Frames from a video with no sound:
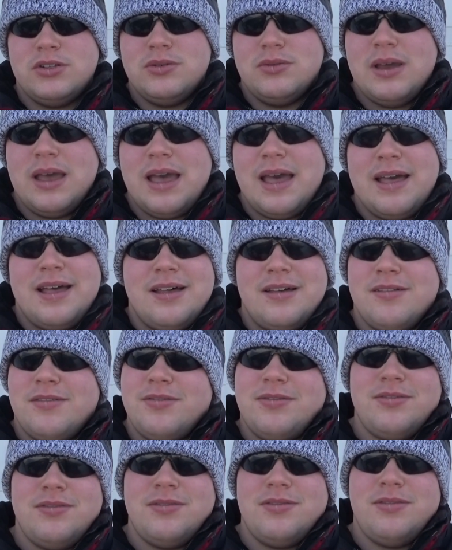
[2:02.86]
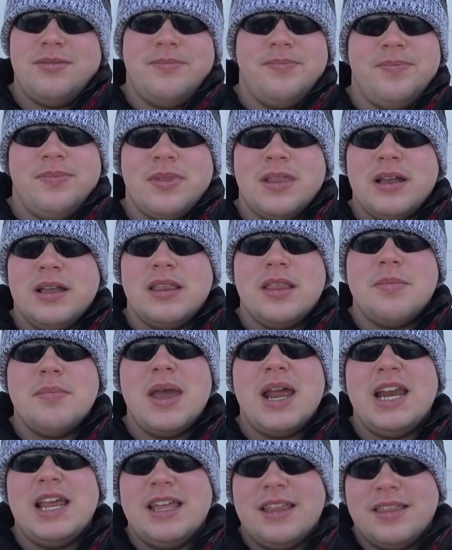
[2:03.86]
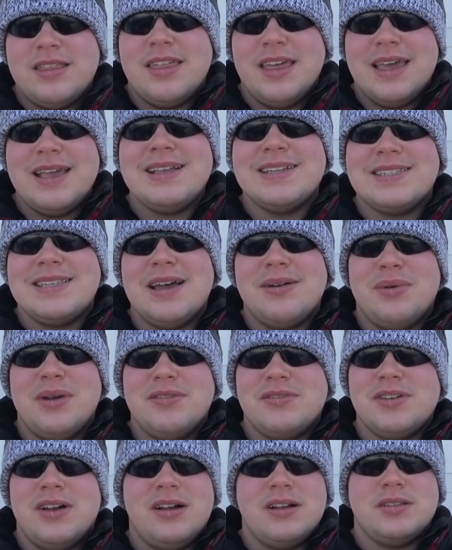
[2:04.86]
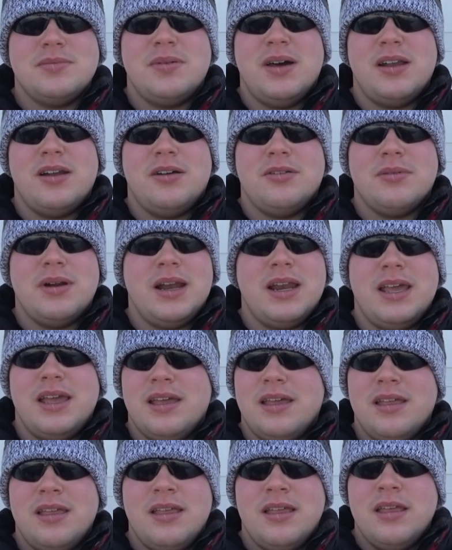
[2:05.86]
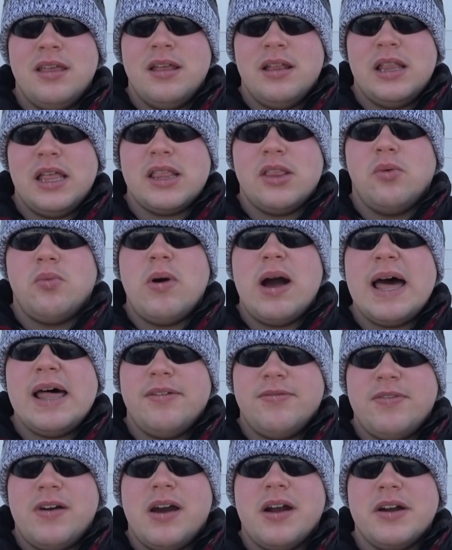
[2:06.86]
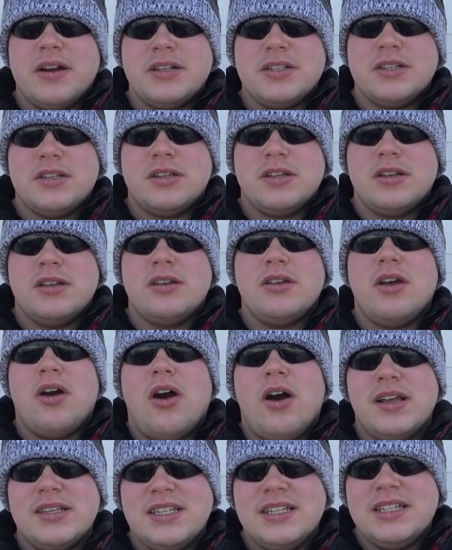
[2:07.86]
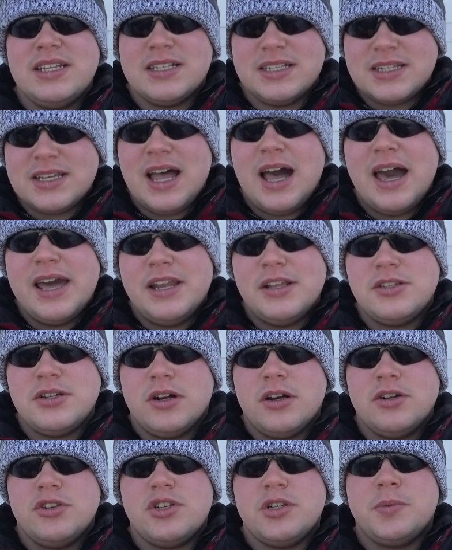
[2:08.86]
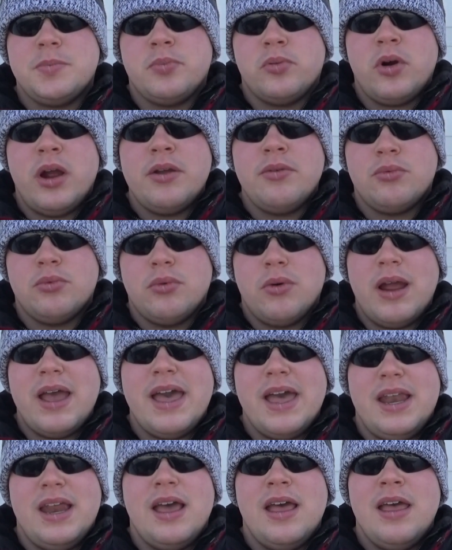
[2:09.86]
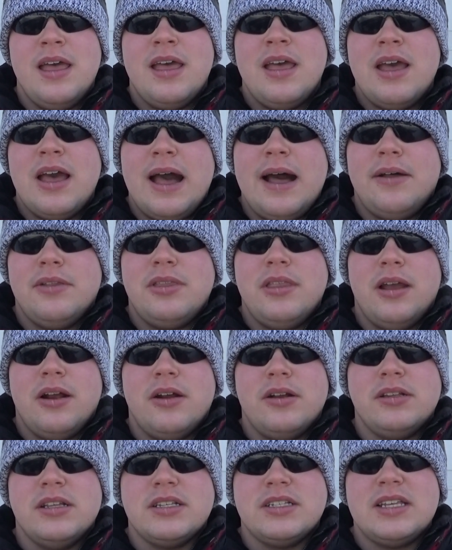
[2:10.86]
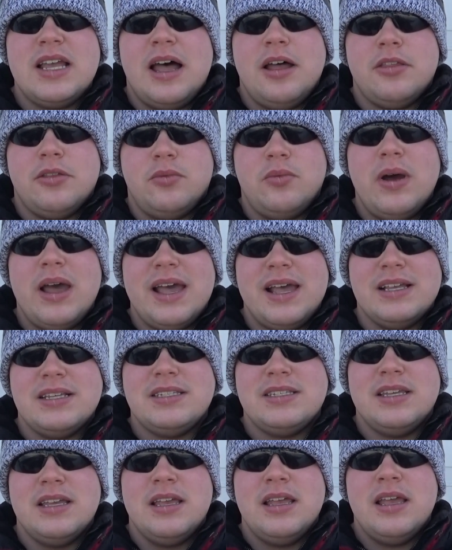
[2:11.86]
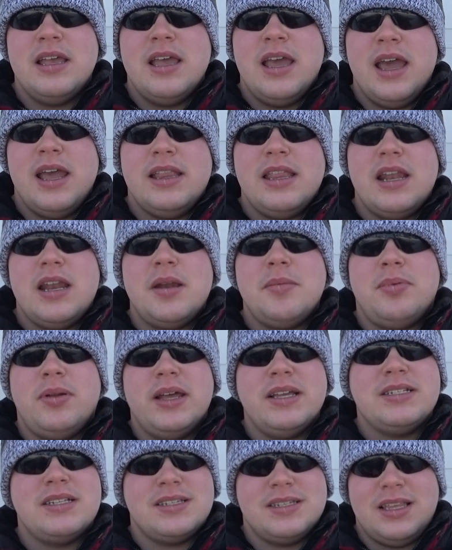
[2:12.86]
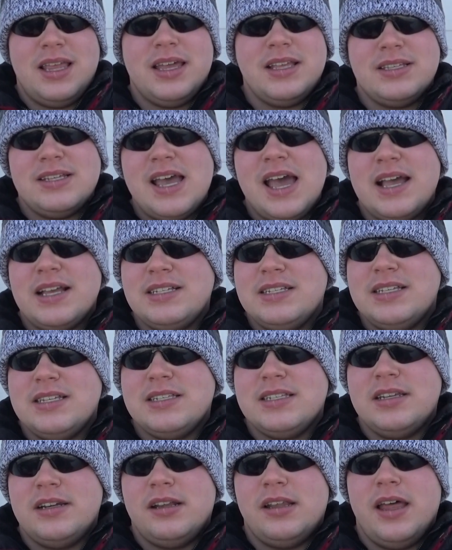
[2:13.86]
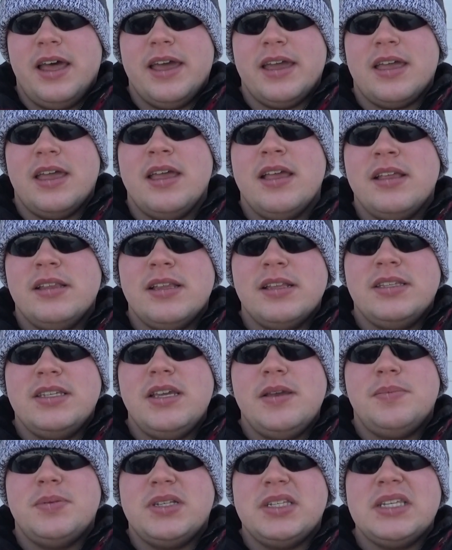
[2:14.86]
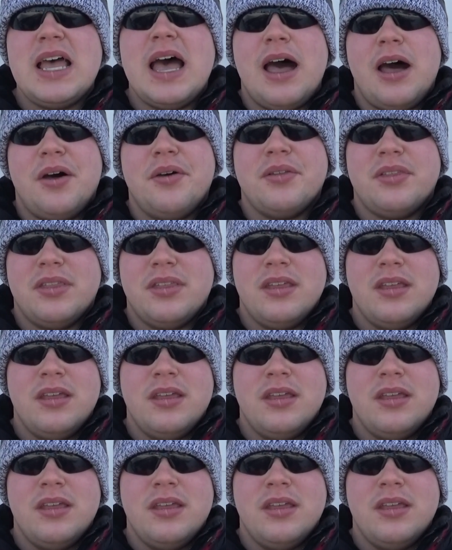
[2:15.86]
you have the many things that we've talked about already, like the wildfires causing the sky to turn just bright red out there in the southwest, and then in places like Texas and the like, the deep south,